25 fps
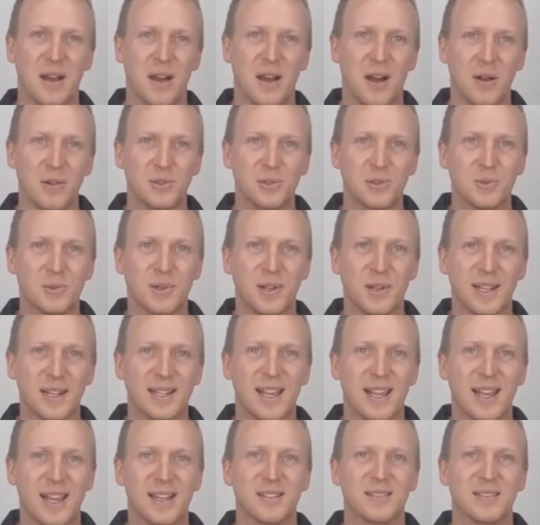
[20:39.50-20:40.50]
I'll do what I
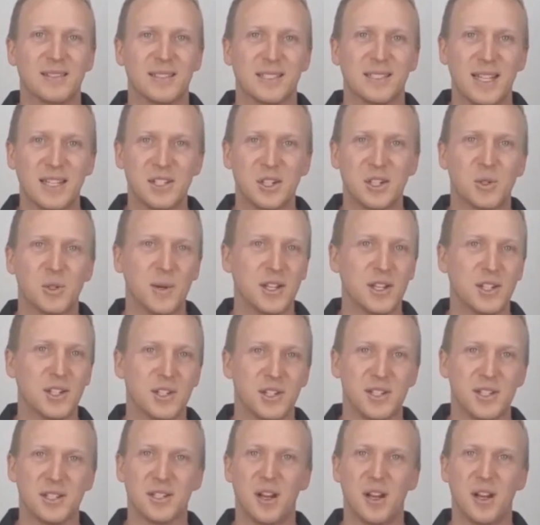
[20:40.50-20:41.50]
can. Send your
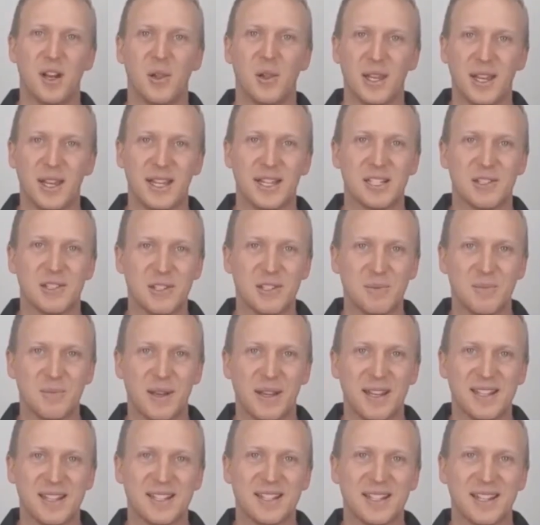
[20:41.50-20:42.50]
questions. I'll answer as
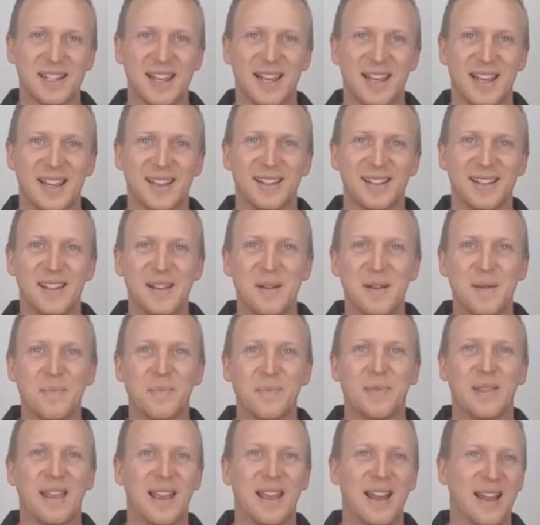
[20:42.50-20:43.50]
many as I can.
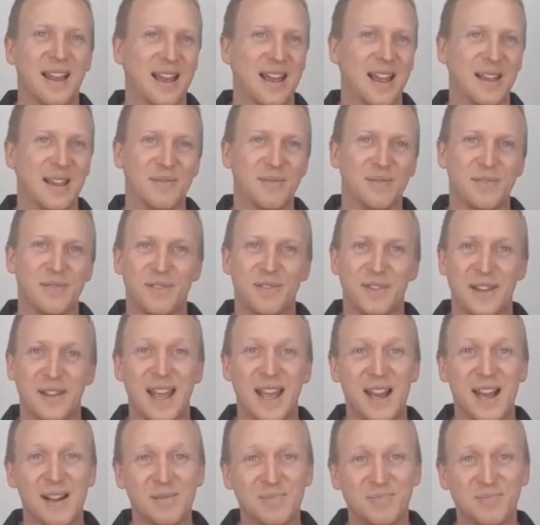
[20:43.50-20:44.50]
And for
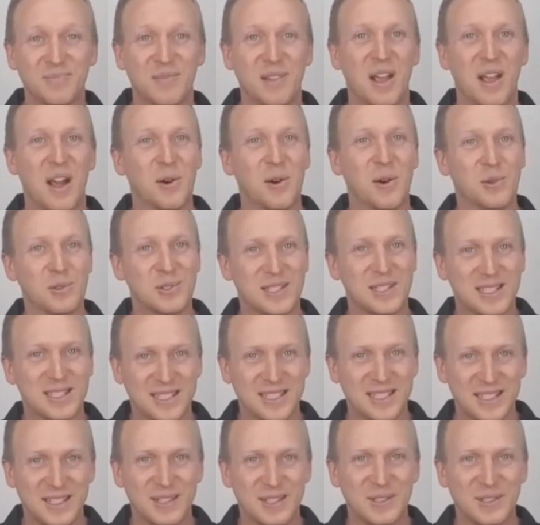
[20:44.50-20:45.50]
now, I'll
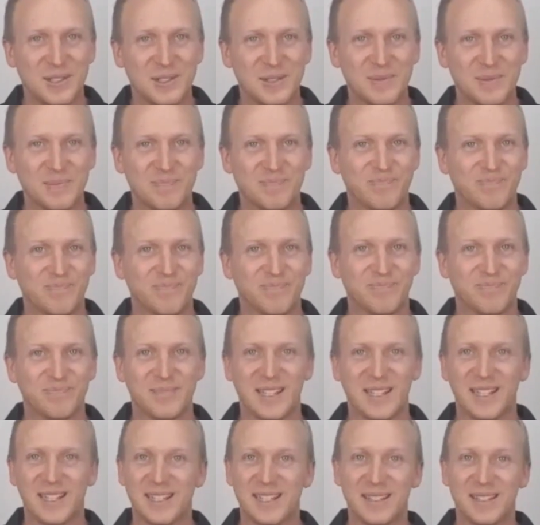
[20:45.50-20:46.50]
see you
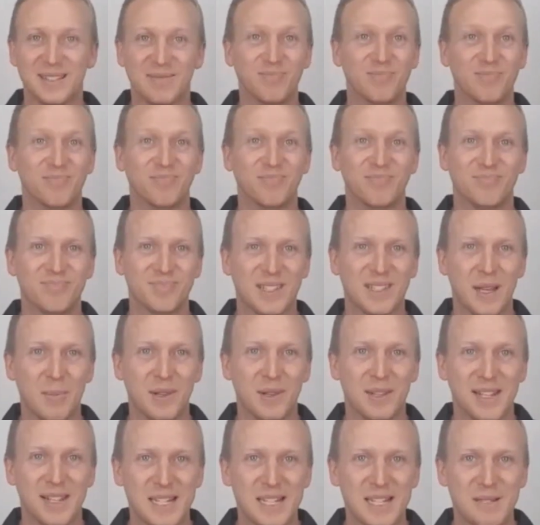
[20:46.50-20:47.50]
in a
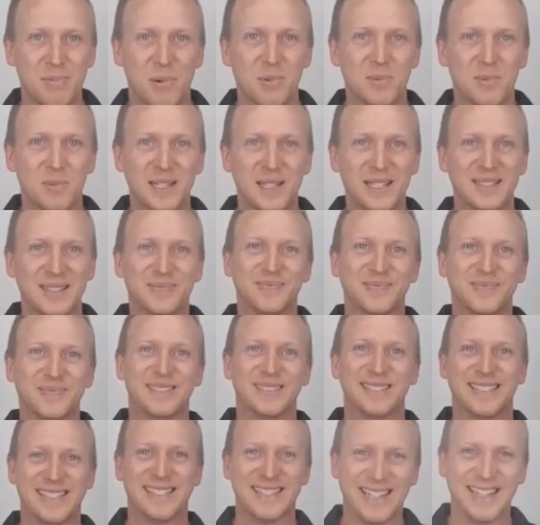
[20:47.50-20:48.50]
couple of days, probably.
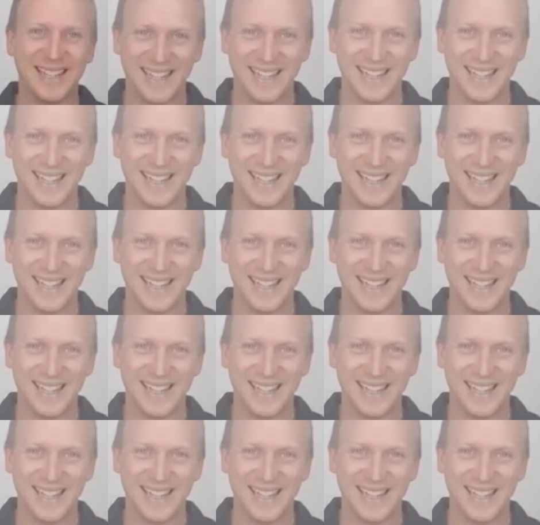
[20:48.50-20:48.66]
See